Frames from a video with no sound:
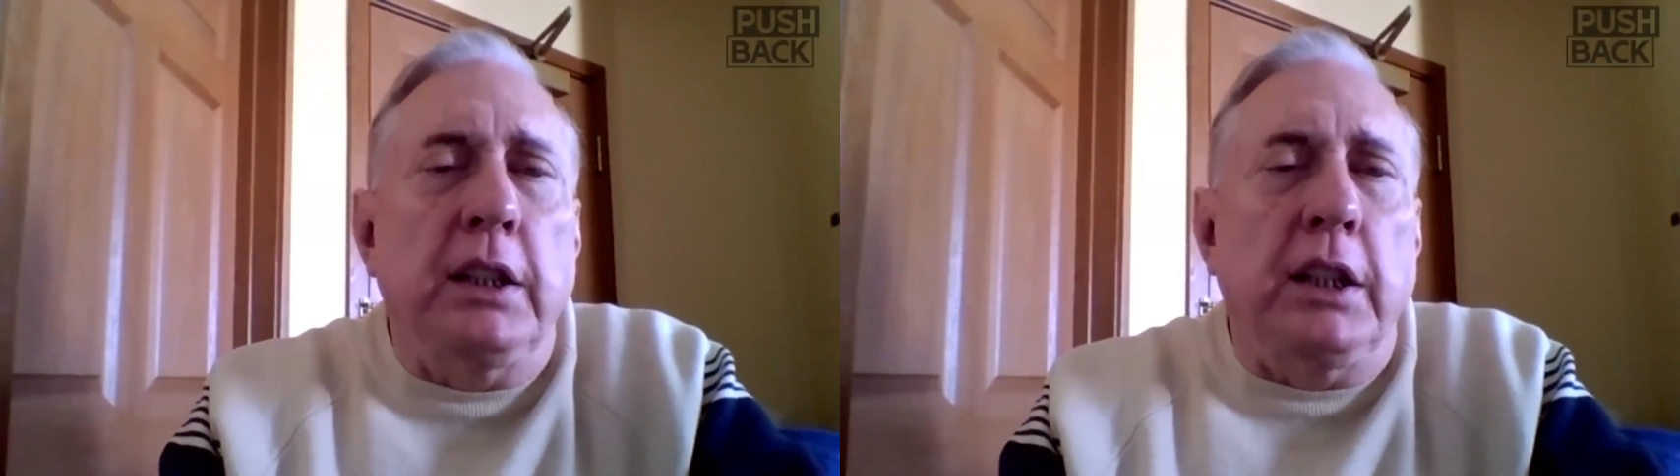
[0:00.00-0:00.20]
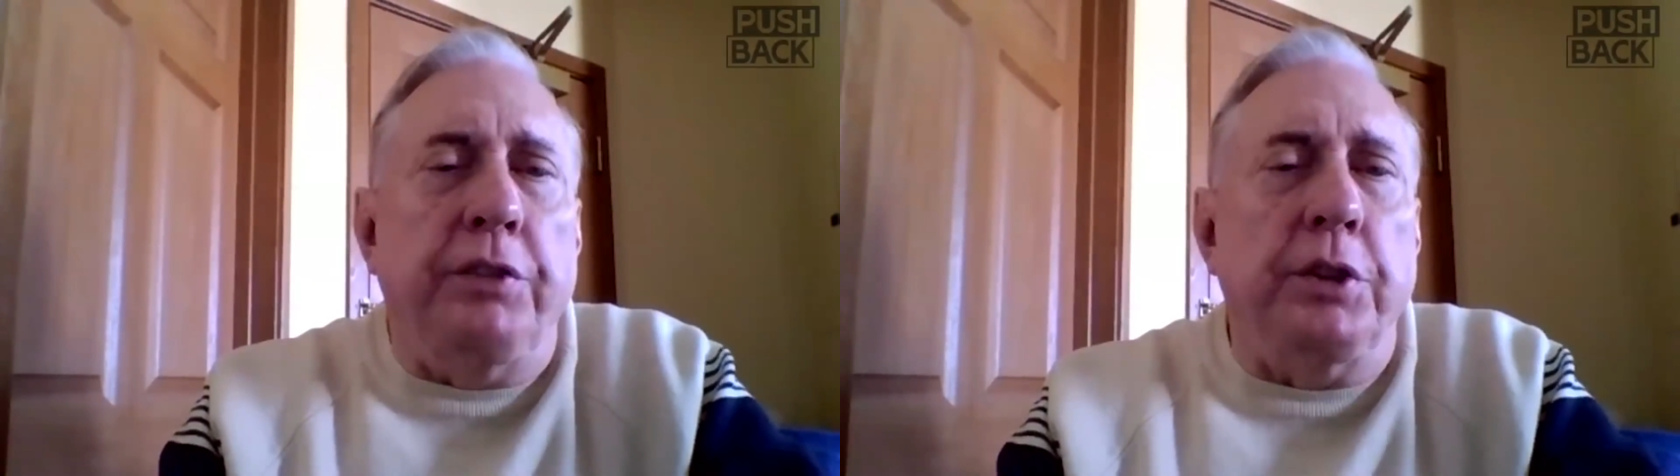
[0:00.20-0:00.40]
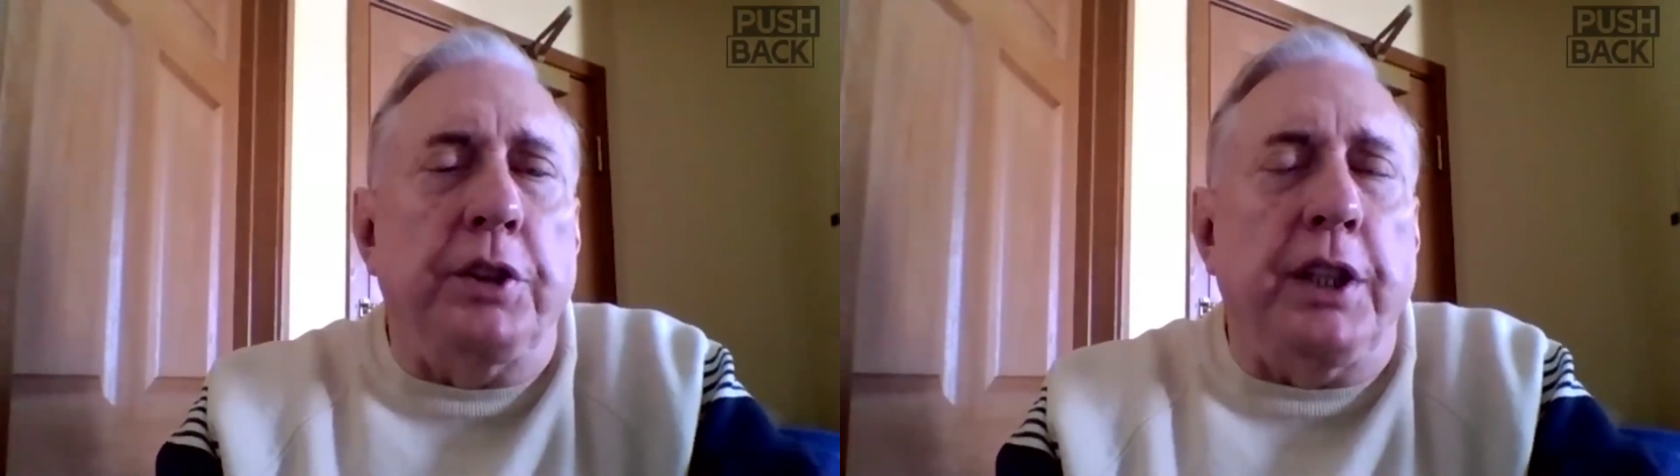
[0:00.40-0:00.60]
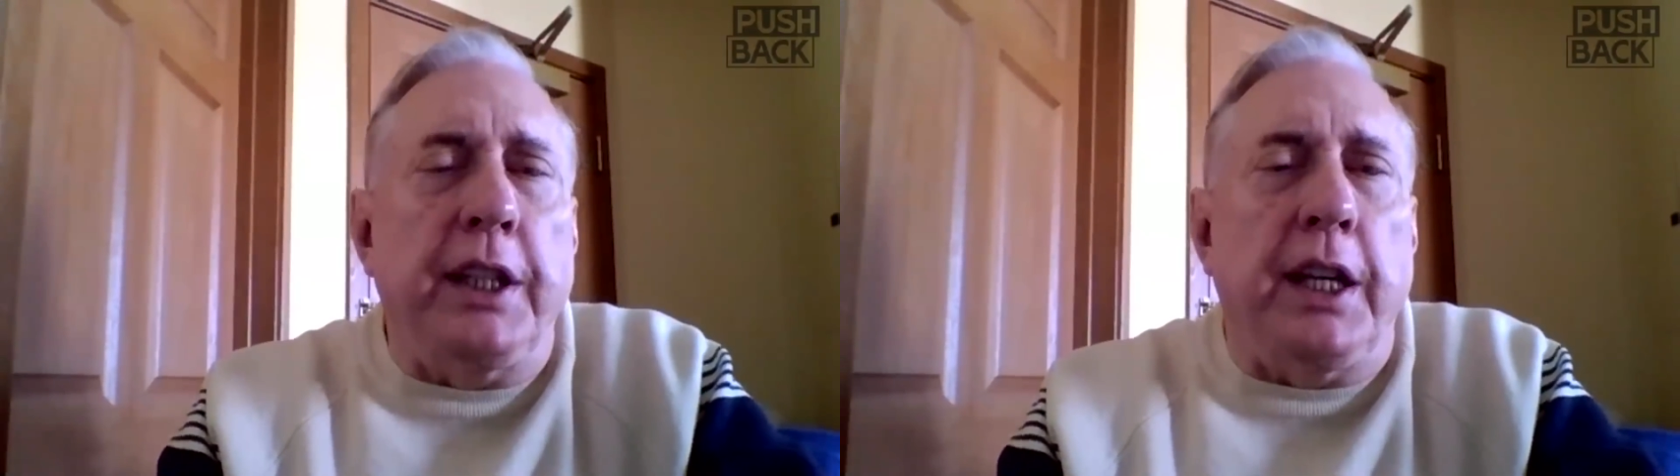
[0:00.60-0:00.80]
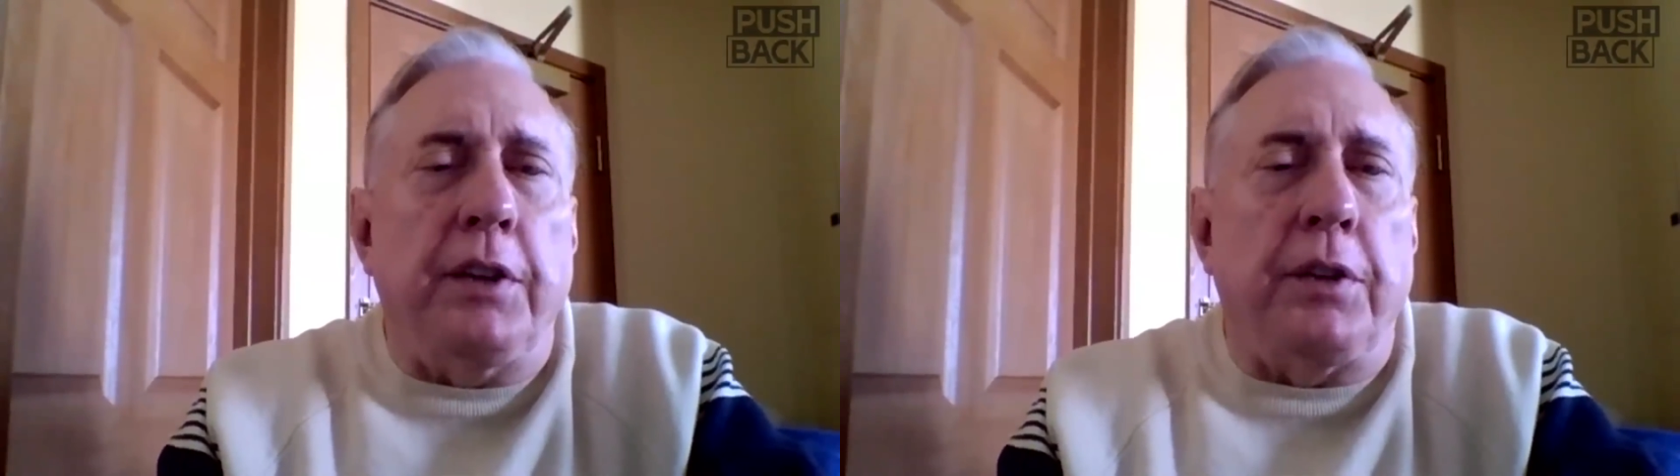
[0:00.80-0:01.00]
If you can
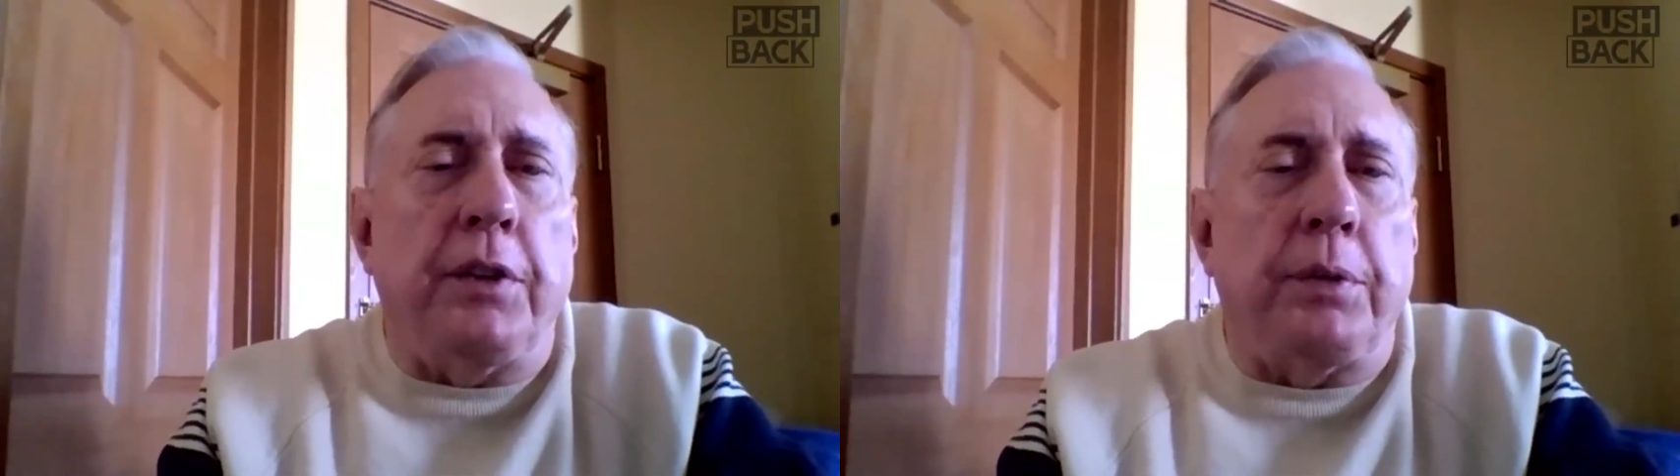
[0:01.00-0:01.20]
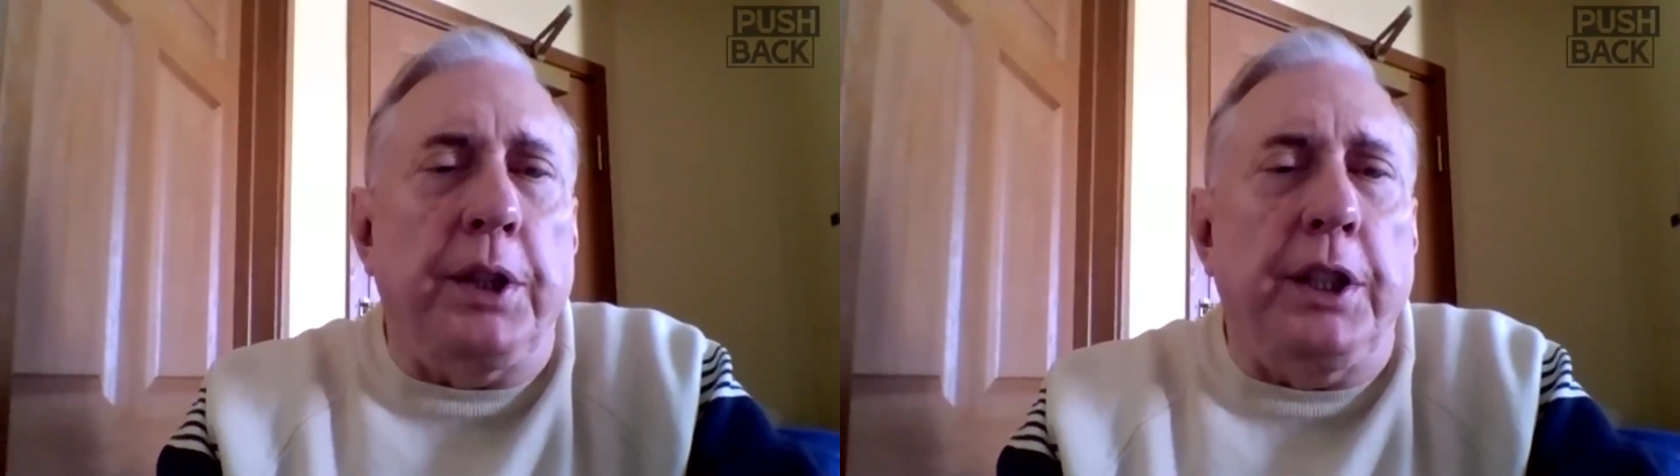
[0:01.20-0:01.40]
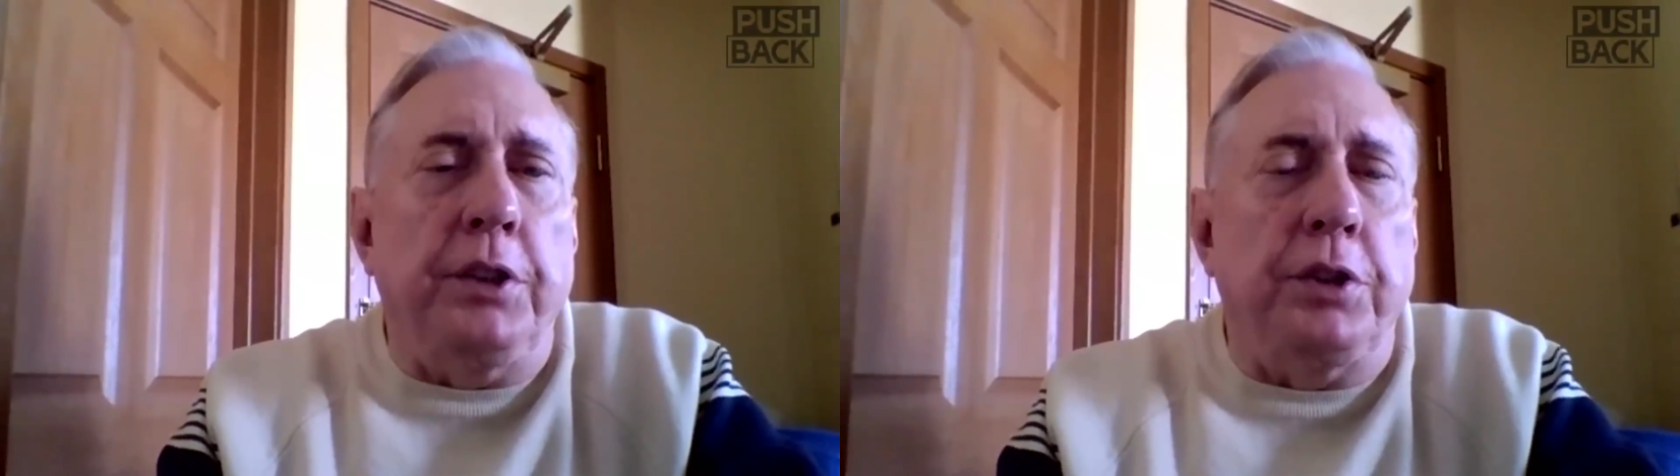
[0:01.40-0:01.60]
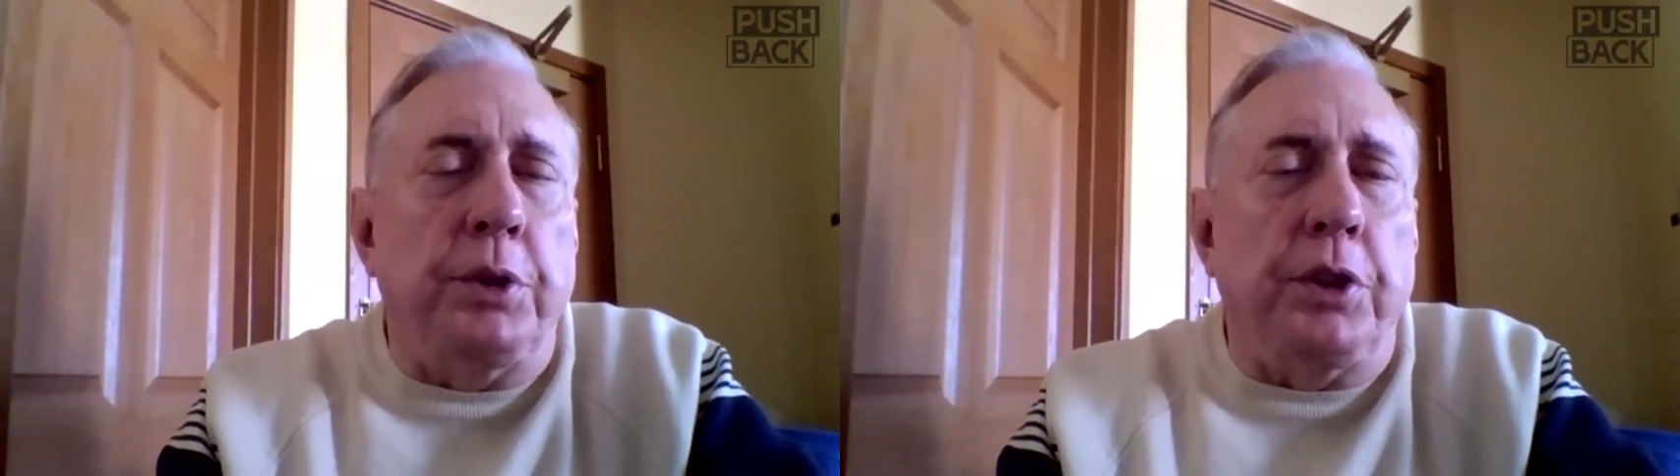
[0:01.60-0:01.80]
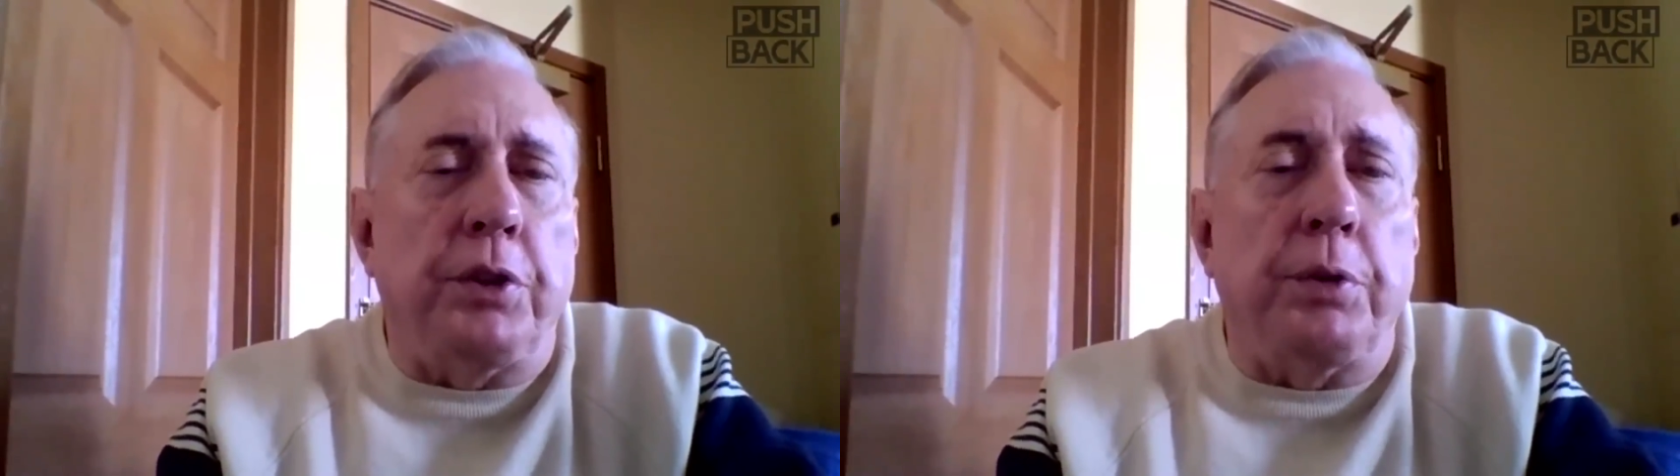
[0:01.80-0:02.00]
get
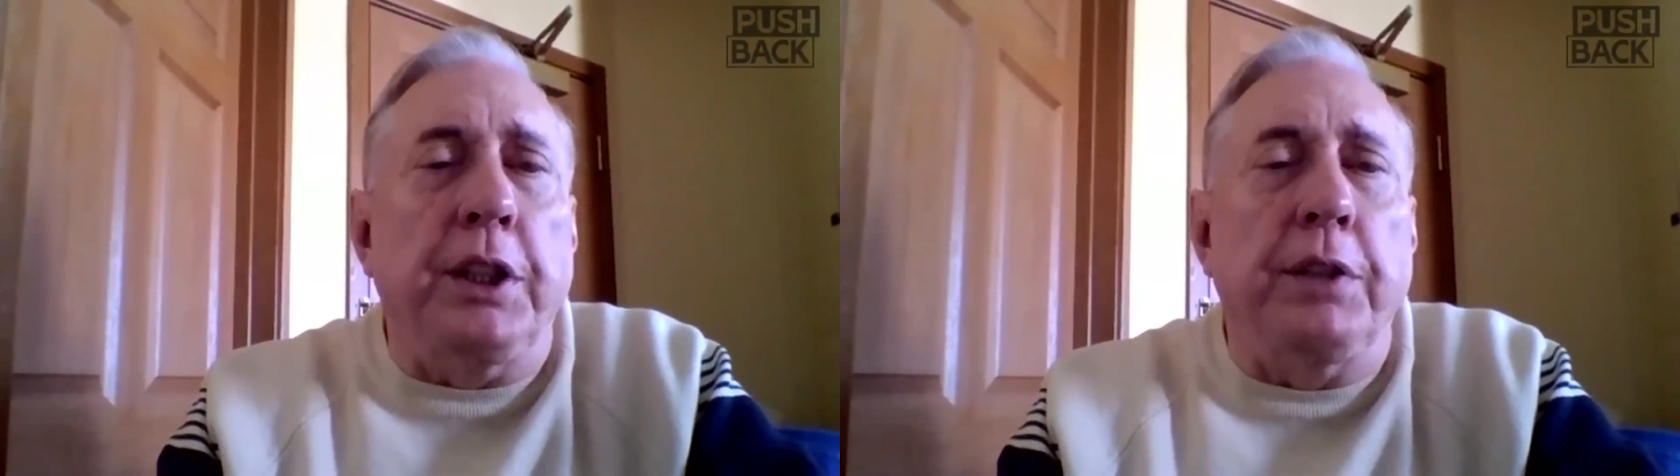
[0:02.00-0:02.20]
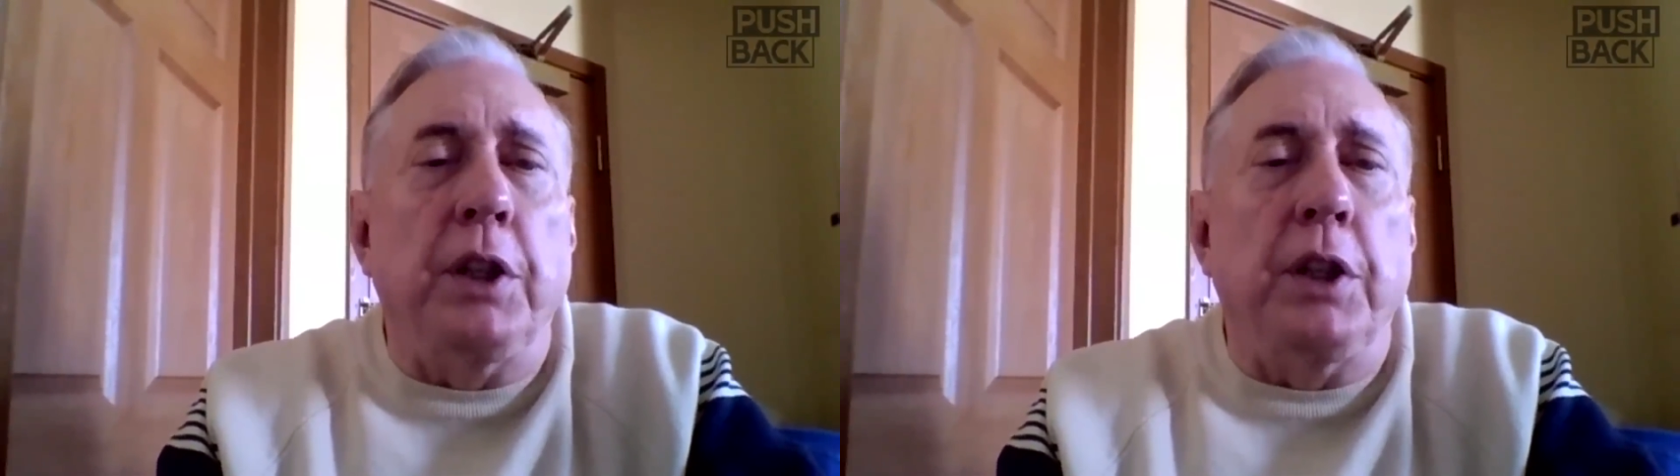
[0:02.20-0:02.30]
two or three of